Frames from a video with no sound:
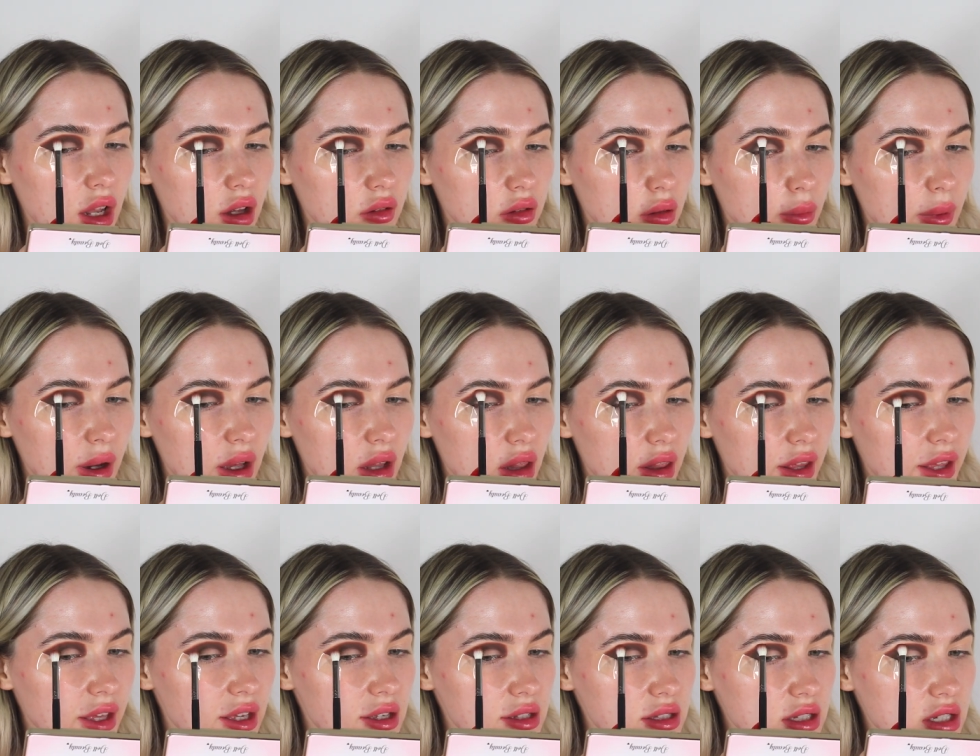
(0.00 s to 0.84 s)
I love about
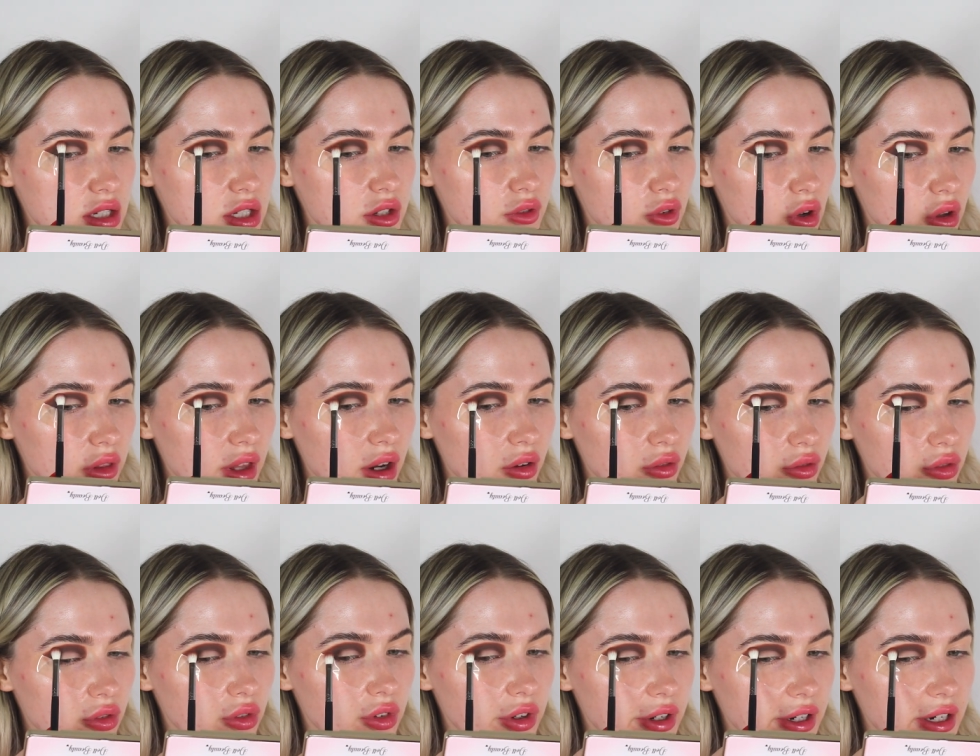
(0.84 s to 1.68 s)
this is you've got that
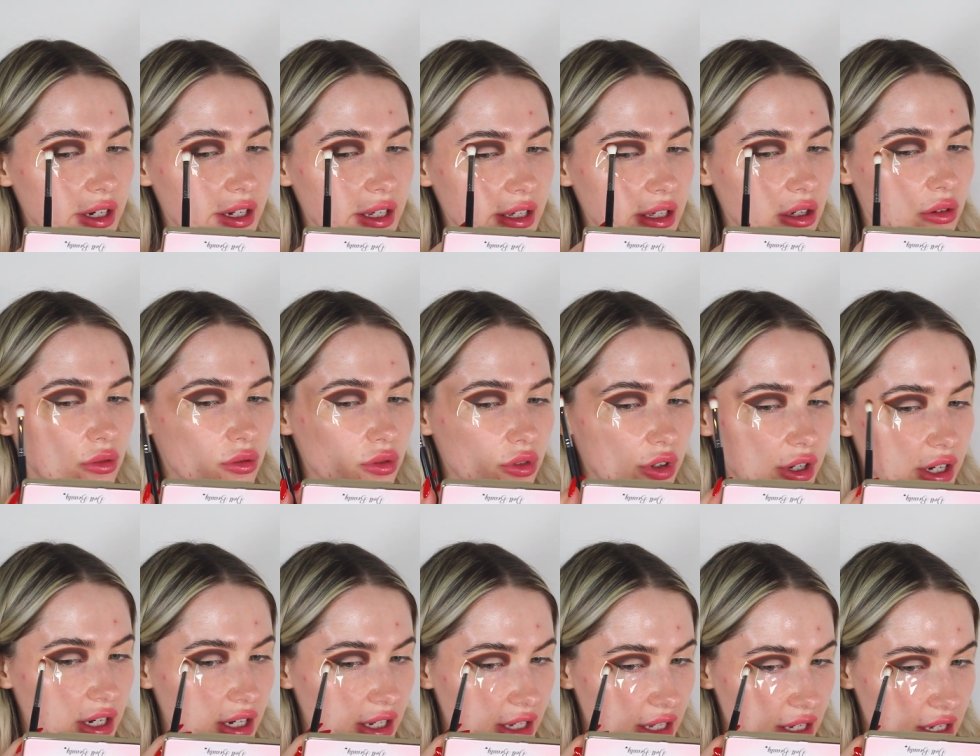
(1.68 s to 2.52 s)
really
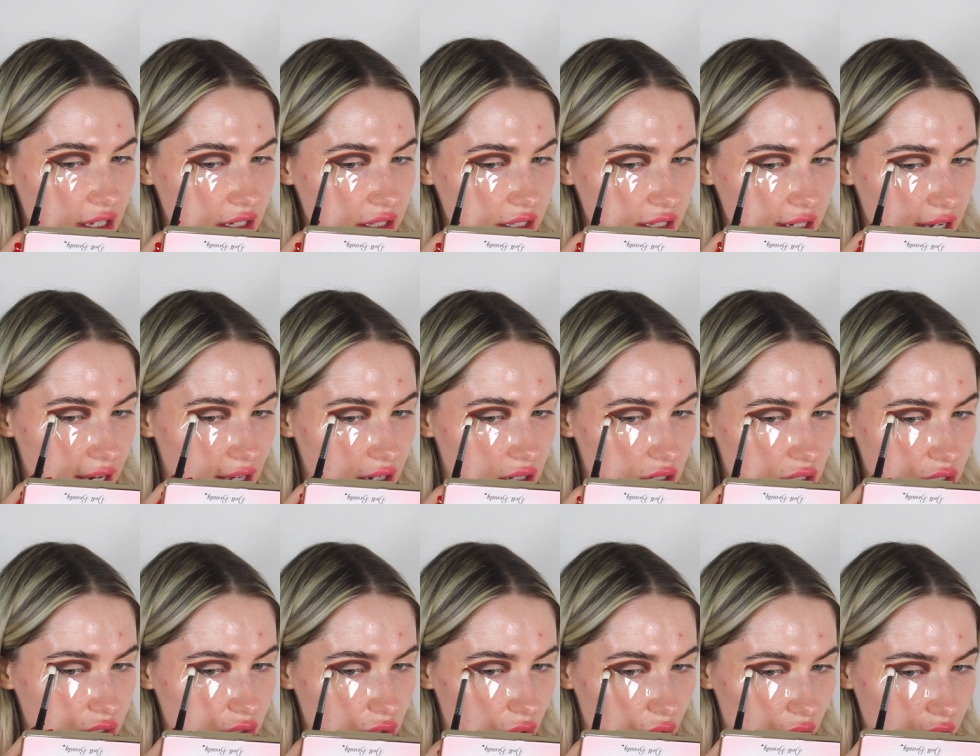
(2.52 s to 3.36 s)
really
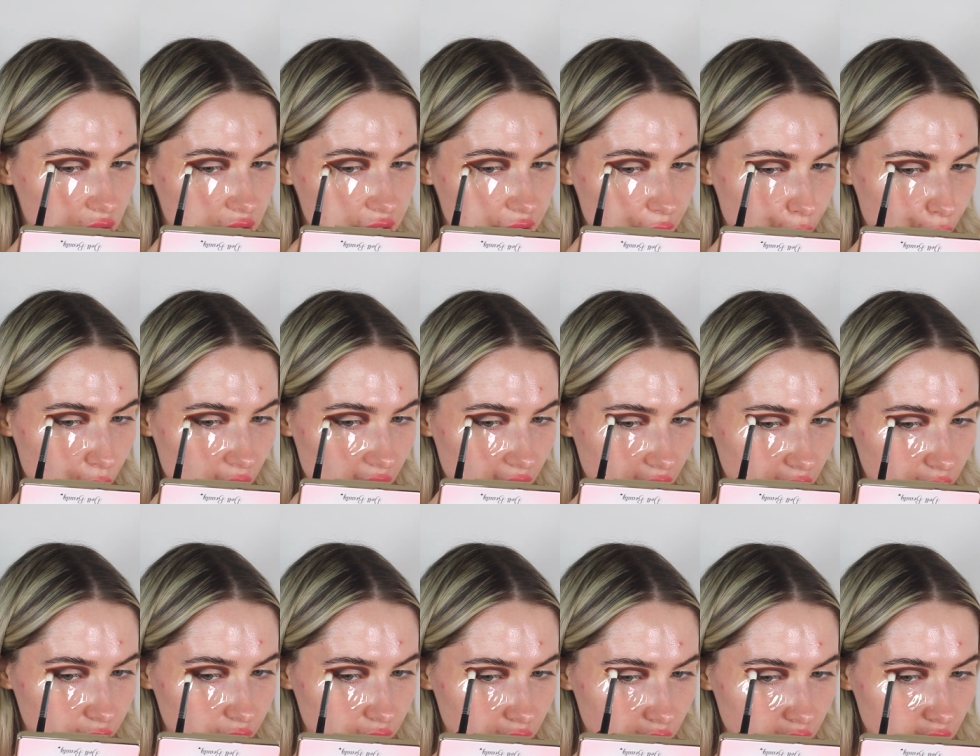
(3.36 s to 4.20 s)
intense chocolatey
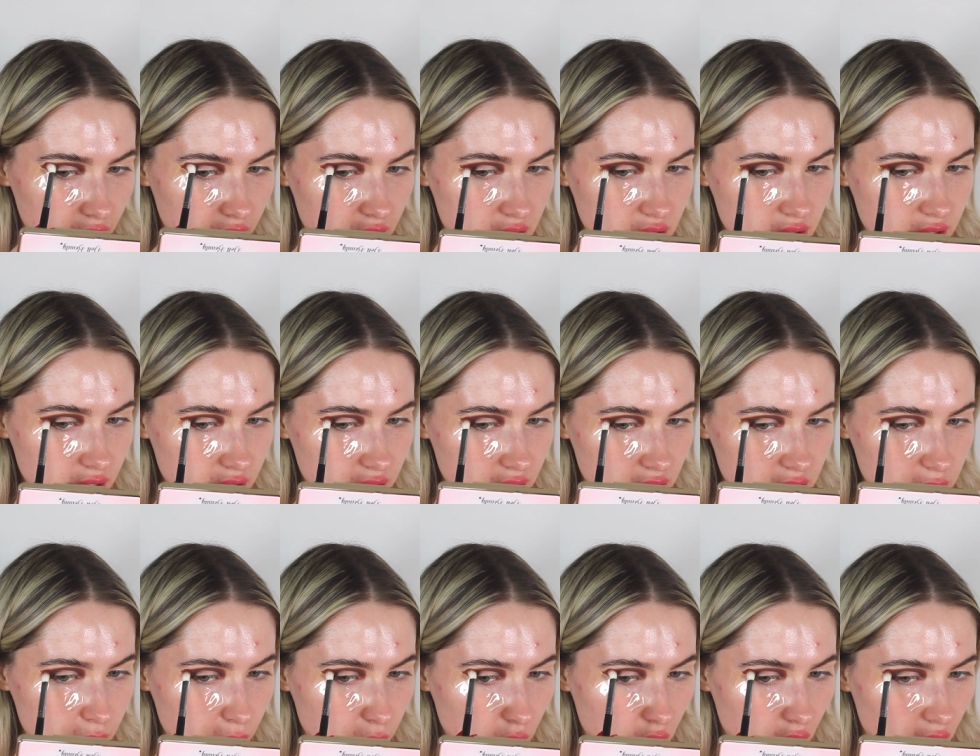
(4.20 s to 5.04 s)
brown, and then it's like
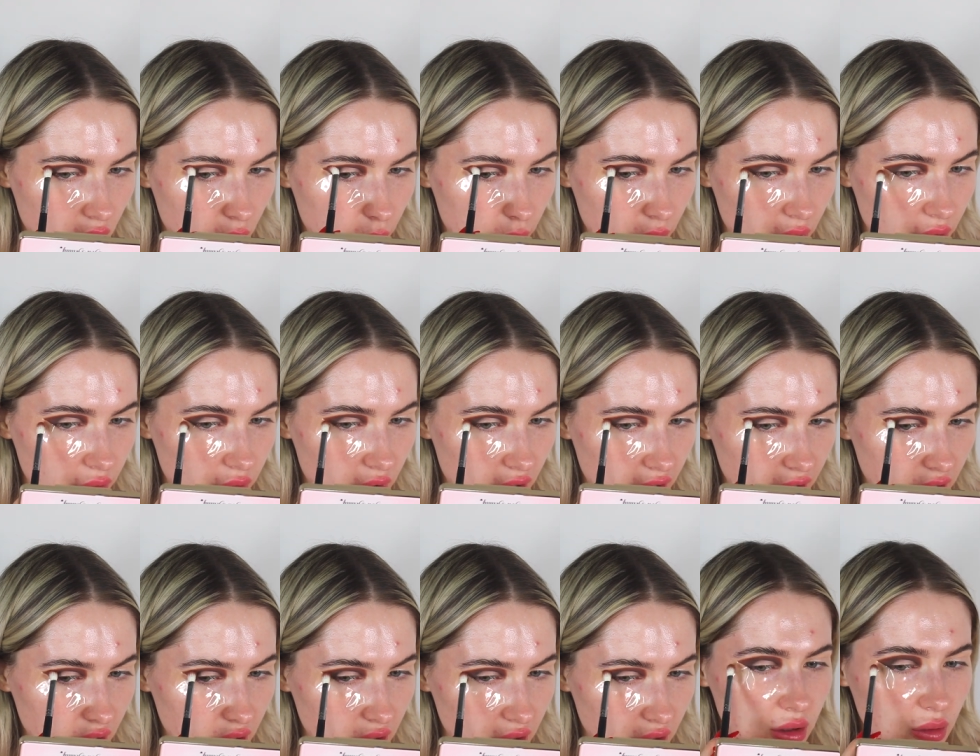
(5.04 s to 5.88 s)
this pop of
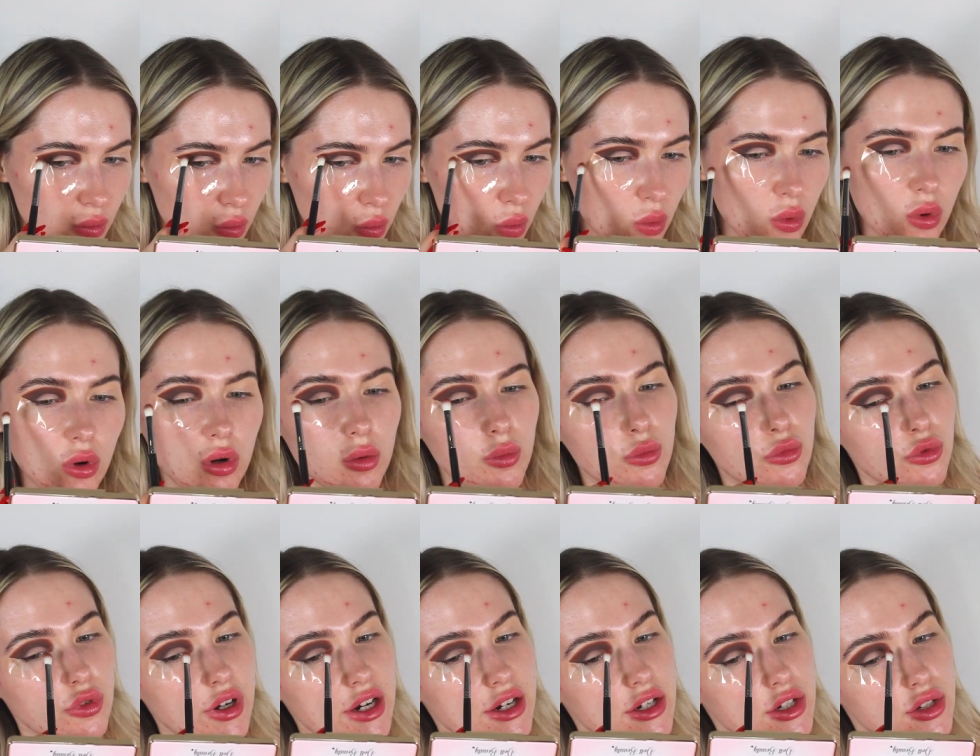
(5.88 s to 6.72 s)
like
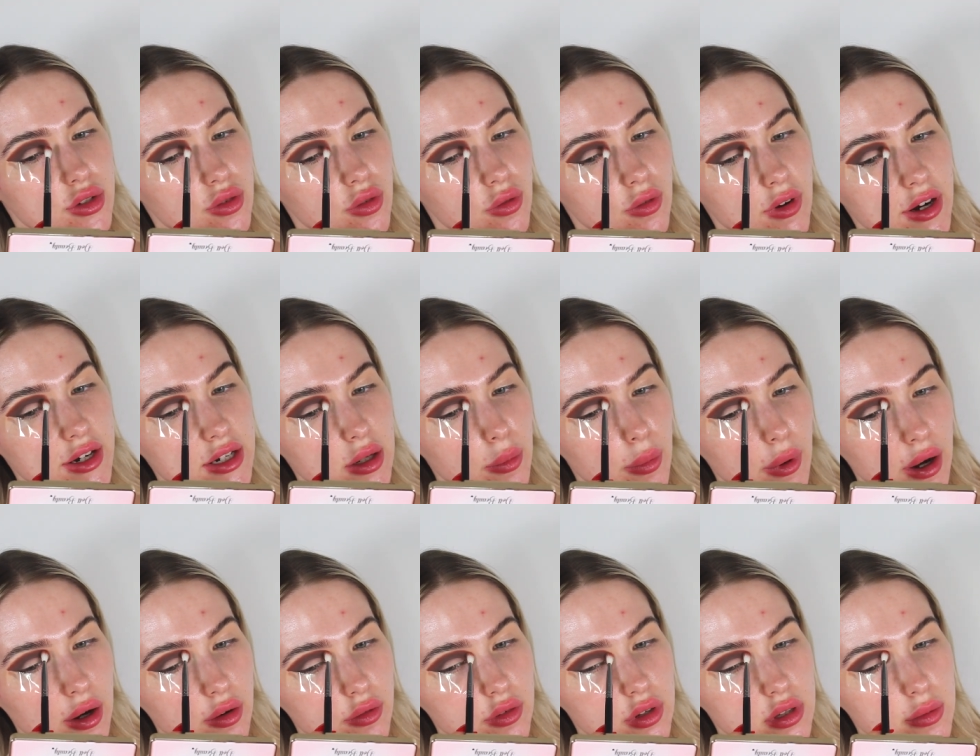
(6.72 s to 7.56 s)
warm rich reddy
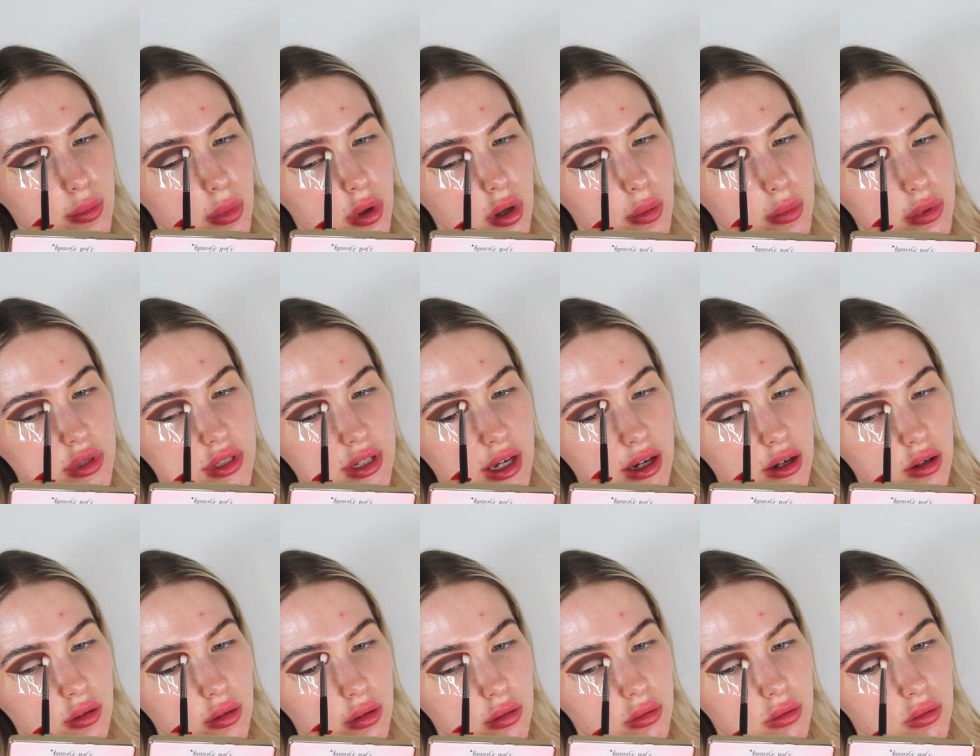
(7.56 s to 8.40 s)
brown just pops
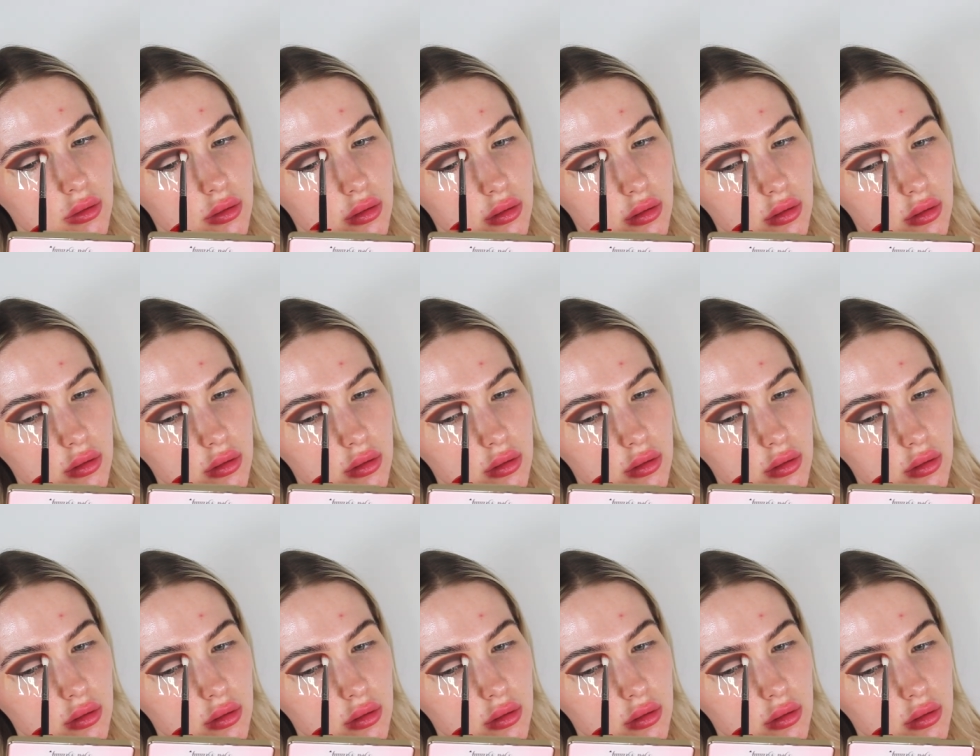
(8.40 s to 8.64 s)
out.